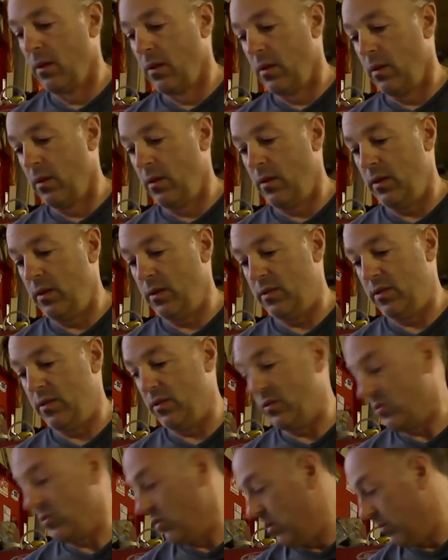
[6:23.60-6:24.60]
this
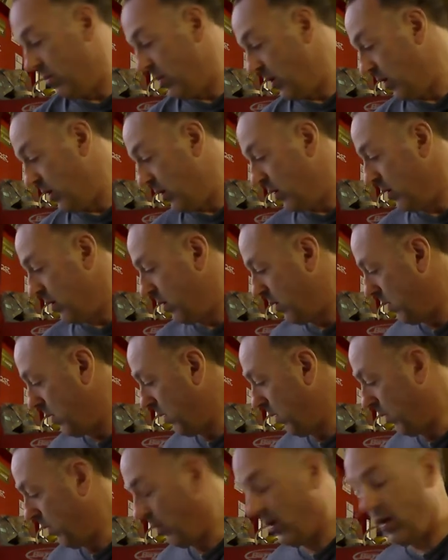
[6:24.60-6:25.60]
is going to be
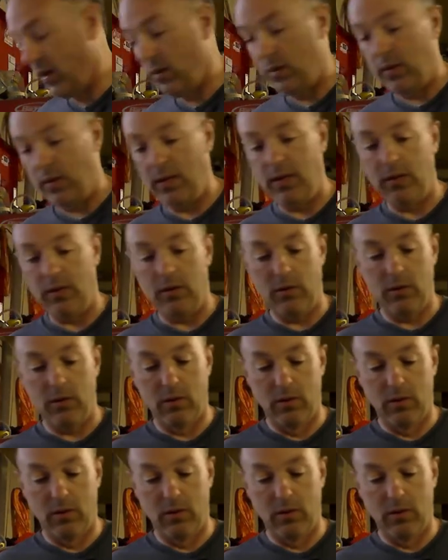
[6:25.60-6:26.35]
around here,